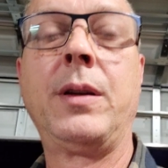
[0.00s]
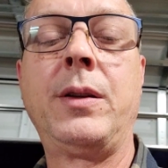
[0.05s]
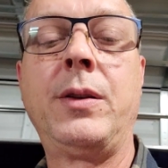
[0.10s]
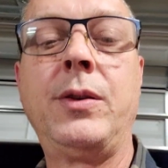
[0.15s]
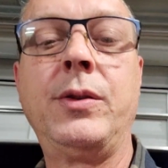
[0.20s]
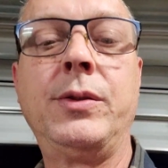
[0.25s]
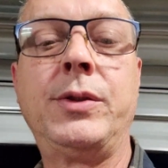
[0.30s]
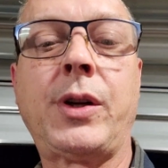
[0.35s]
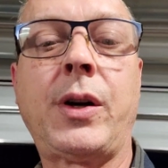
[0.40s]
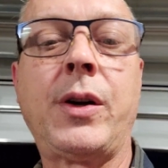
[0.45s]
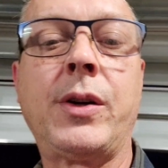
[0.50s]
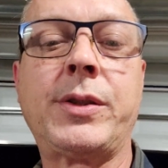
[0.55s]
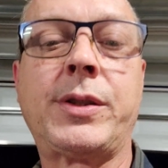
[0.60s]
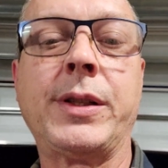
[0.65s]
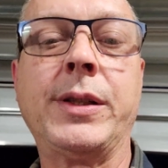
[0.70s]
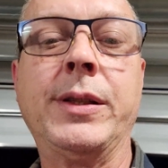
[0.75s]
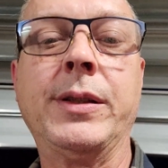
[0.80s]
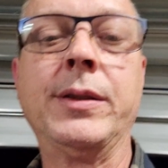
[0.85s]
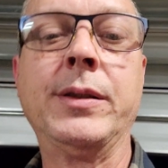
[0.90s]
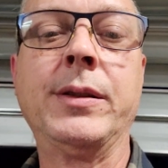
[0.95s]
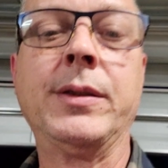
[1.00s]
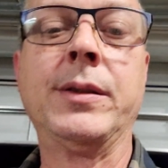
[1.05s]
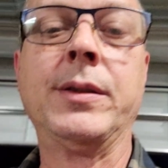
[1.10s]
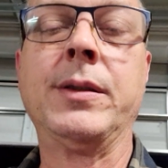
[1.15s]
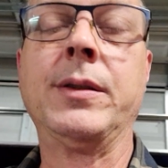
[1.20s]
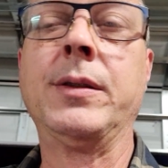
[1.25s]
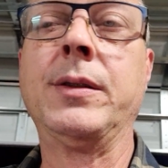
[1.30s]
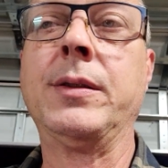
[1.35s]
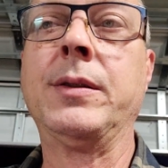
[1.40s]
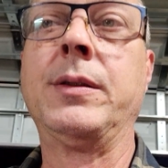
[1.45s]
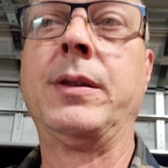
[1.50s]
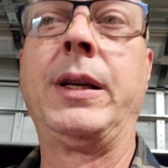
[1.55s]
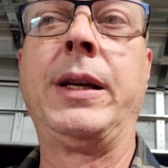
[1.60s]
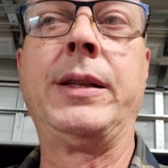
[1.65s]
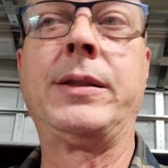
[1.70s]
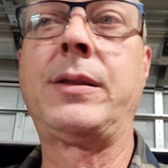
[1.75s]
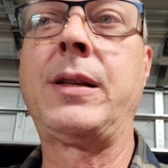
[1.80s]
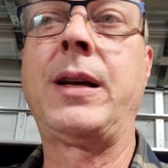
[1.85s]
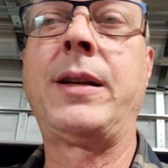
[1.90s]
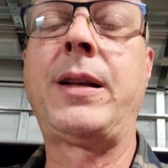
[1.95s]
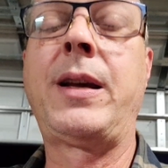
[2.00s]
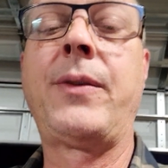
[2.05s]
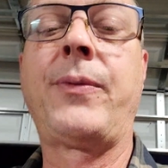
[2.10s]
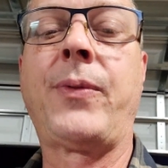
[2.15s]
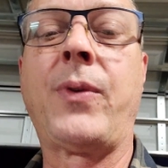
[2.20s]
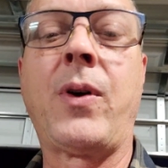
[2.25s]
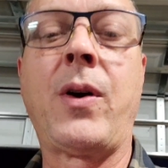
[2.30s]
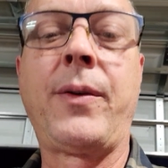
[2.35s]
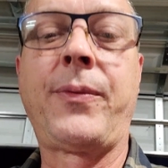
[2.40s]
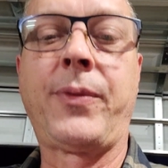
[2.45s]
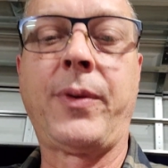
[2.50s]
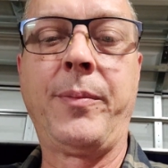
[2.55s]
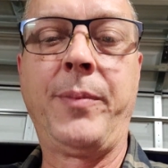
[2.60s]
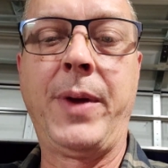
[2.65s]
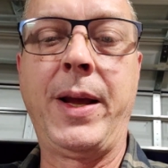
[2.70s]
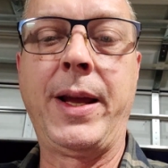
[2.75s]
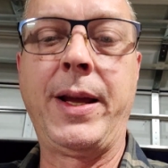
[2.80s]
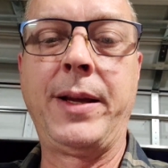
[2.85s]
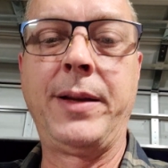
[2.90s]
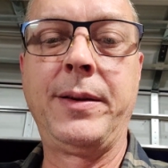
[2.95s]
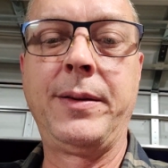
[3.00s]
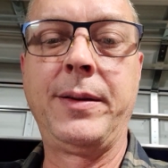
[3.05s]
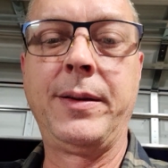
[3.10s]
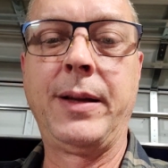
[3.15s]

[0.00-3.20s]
New Jersey. He's not that far from me,